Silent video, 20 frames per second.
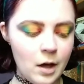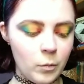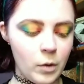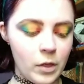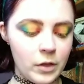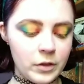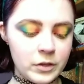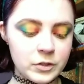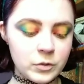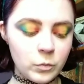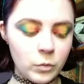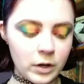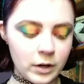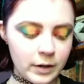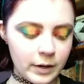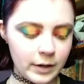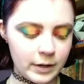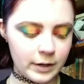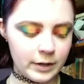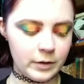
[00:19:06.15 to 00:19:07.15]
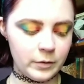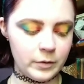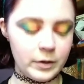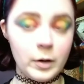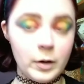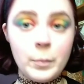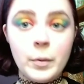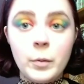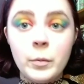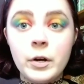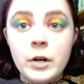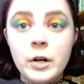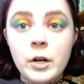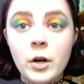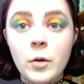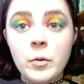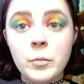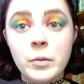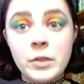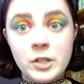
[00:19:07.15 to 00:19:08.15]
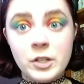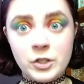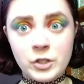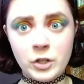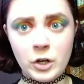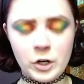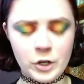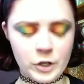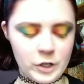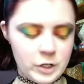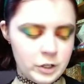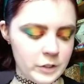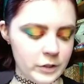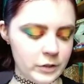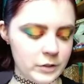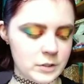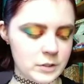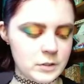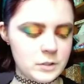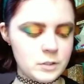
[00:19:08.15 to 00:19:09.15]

Whether this will work or not, I don't know, but we're going to go in with the darker colors.